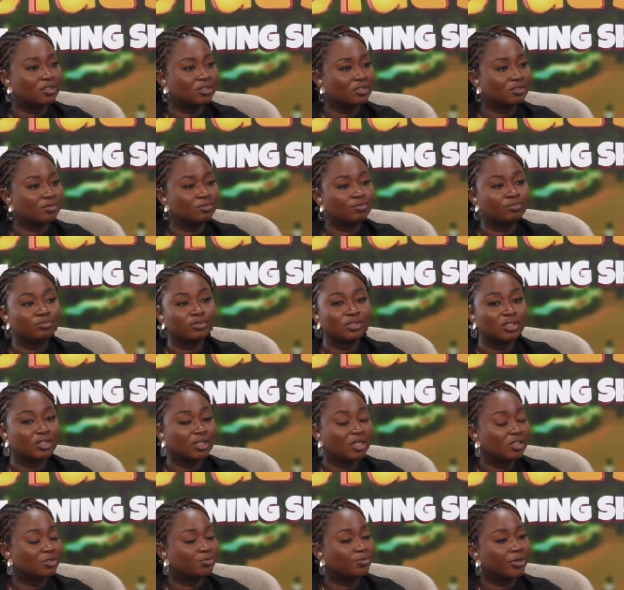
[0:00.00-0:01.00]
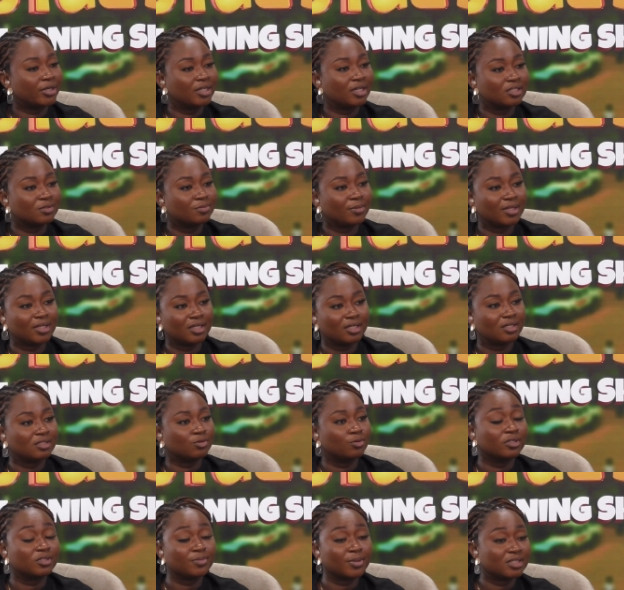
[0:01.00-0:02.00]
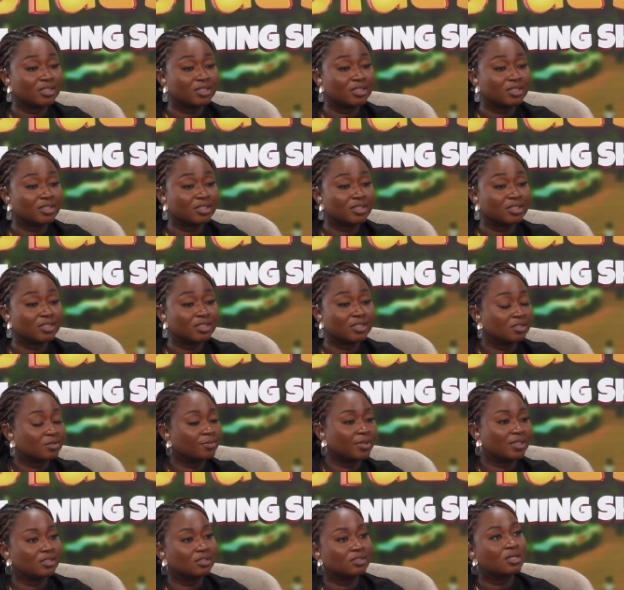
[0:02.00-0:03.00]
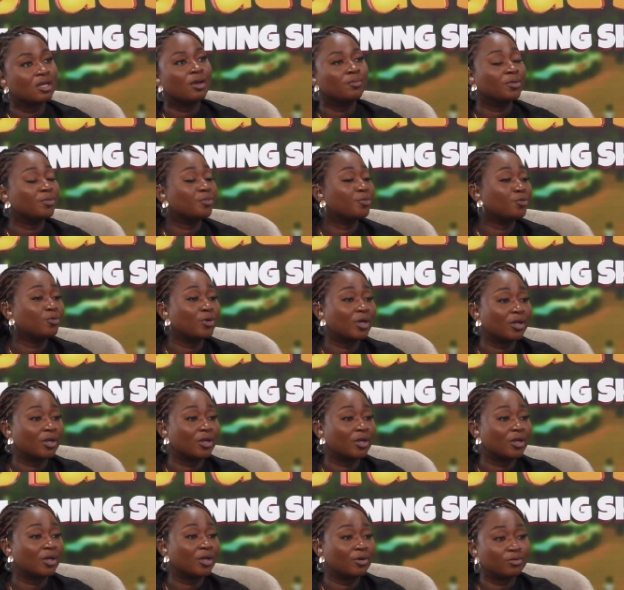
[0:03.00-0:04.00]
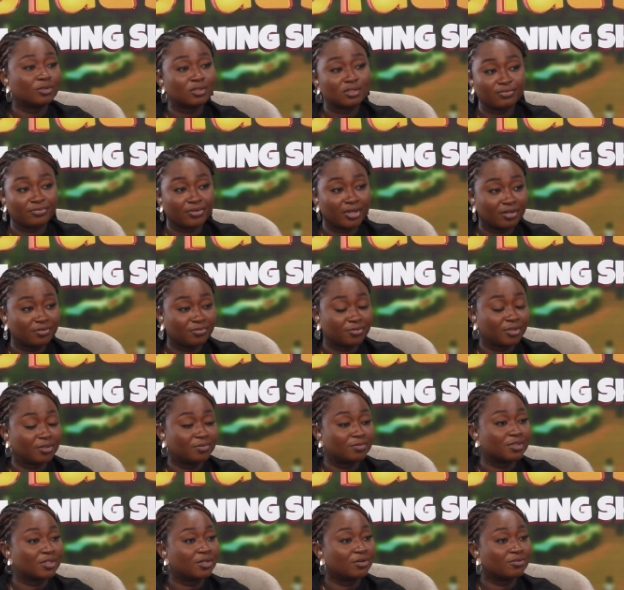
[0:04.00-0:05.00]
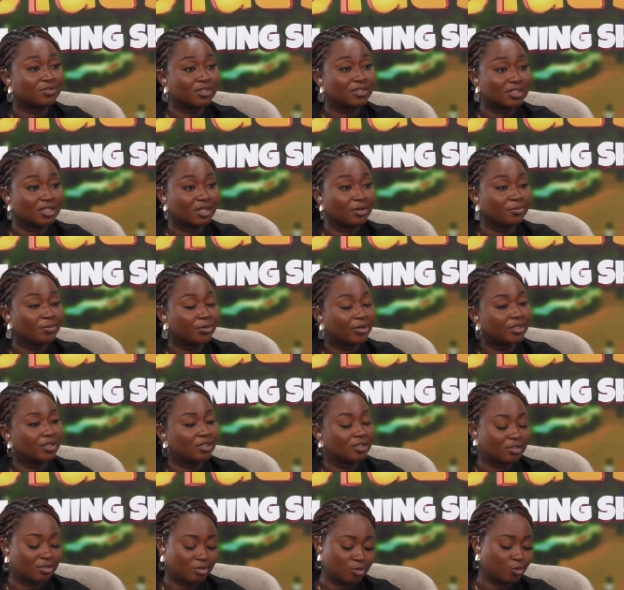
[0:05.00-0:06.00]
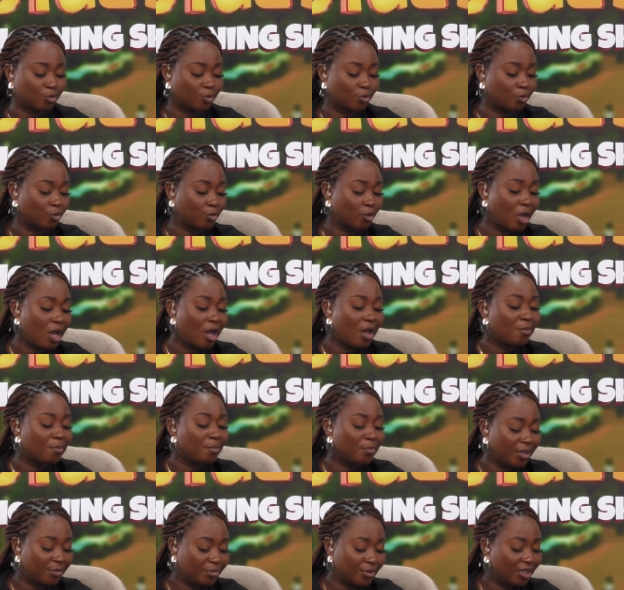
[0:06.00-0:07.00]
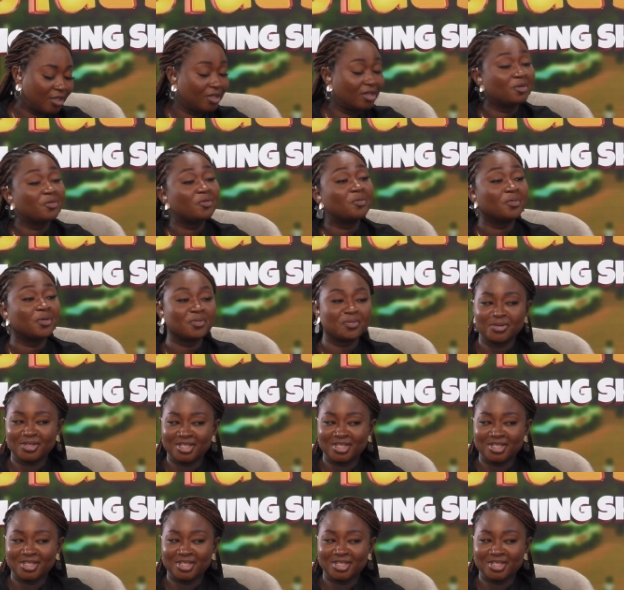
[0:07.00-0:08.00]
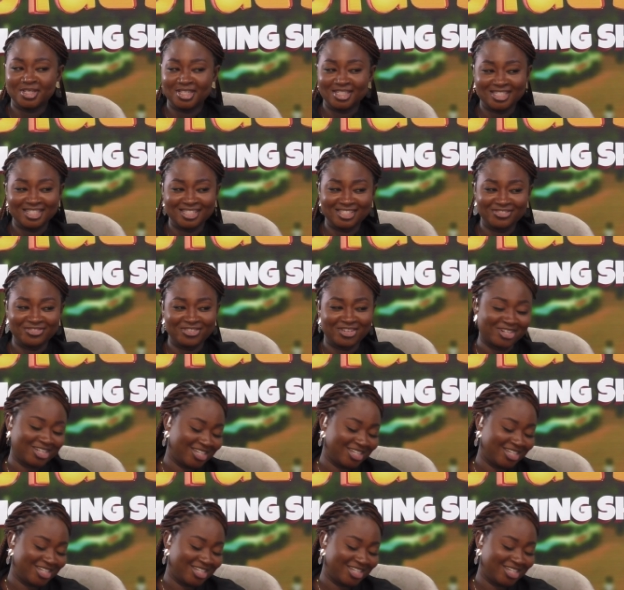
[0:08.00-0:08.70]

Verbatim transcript: these teenage pregnant mothers or expectant mothers, people who cannot fend for themselves yeah. that are pregnant. So maybe maybe Brittany Tichy